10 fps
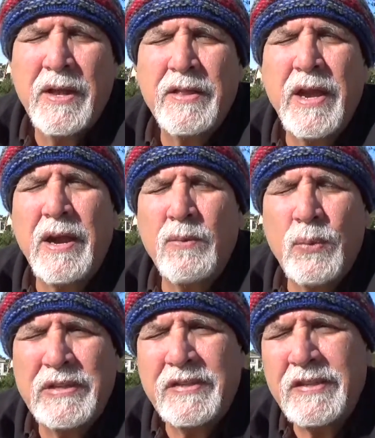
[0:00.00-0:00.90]
that
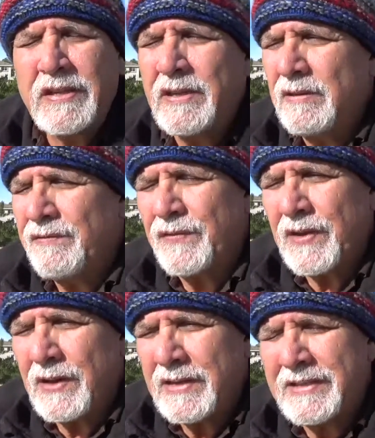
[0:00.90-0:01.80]
receive
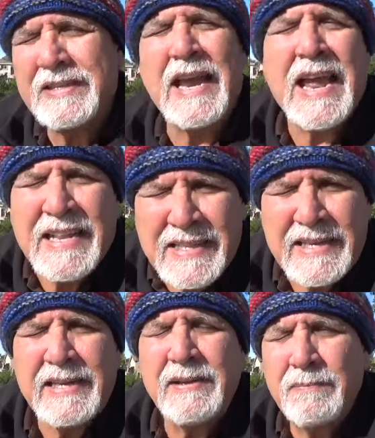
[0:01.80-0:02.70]

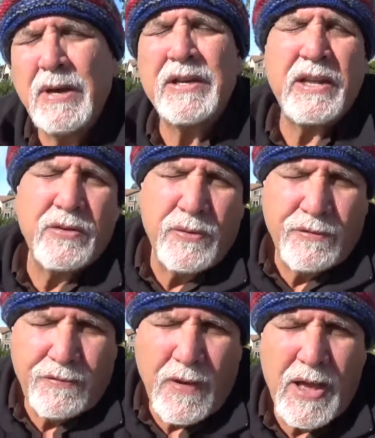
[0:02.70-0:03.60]
daily, Monday through
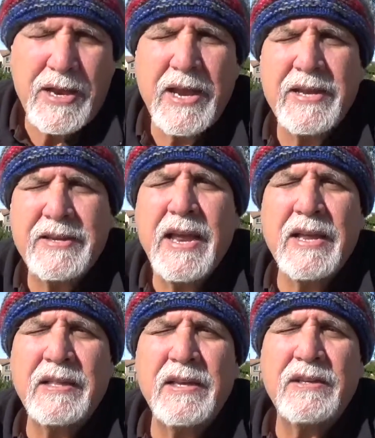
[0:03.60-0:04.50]
Friday,
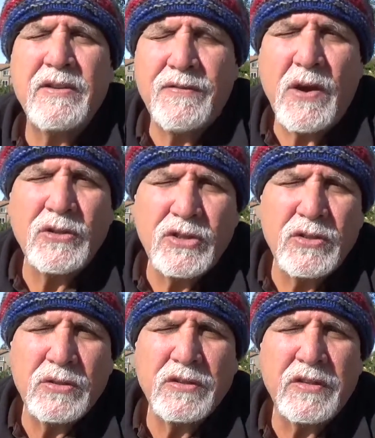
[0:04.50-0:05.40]
daily
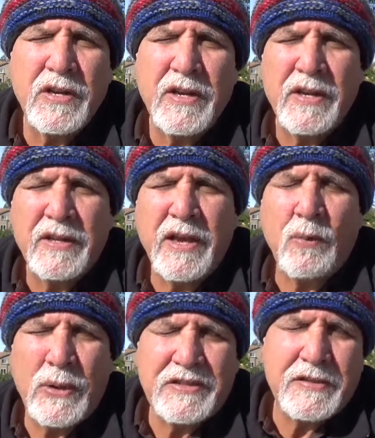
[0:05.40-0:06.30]
devotionals
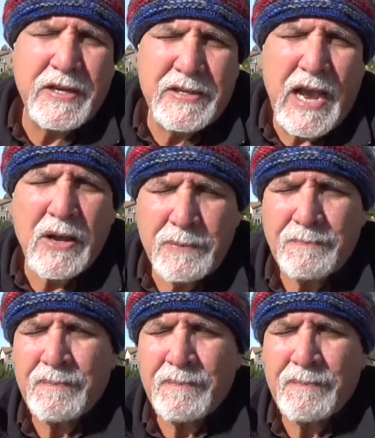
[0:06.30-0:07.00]
that we send out